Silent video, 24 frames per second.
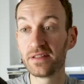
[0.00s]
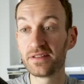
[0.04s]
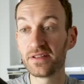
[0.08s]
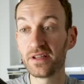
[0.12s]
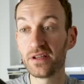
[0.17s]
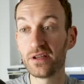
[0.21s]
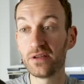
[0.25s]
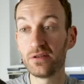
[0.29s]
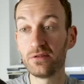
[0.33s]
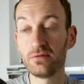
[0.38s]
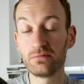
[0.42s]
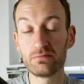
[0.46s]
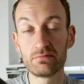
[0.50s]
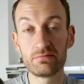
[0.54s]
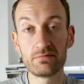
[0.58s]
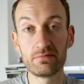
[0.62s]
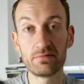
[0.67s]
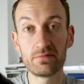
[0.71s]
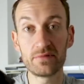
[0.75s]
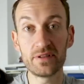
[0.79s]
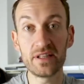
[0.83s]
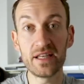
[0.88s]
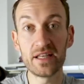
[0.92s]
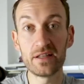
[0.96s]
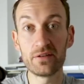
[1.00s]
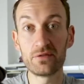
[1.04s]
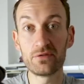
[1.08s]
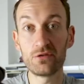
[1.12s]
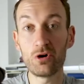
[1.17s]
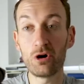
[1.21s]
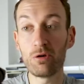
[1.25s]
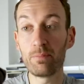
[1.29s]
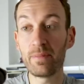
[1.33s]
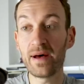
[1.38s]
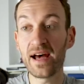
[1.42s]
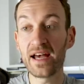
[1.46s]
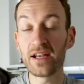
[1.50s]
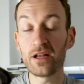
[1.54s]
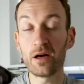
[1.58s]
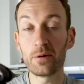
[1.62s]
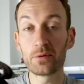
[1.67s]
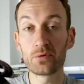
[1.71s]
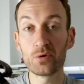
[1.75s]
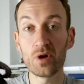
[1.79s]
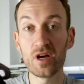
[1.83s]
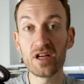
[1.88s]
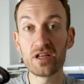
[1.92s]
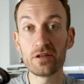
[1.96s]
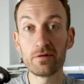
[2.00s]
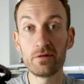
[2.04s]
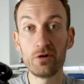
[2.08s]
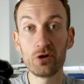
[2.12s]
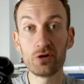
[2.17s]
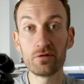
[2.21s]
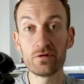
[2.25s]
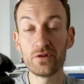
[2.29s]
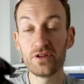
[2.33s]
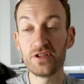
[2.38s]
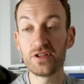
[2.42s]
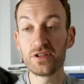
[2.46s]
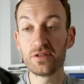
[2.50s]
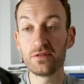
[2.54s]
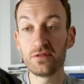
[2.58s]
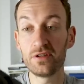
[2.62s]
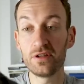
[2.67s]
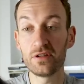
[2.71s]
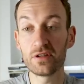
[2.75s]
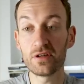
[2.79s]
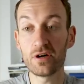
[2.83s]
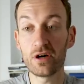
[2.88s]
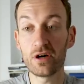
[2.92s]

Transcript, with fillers: So yeah, not a bad upgrade if you're looking for a new, new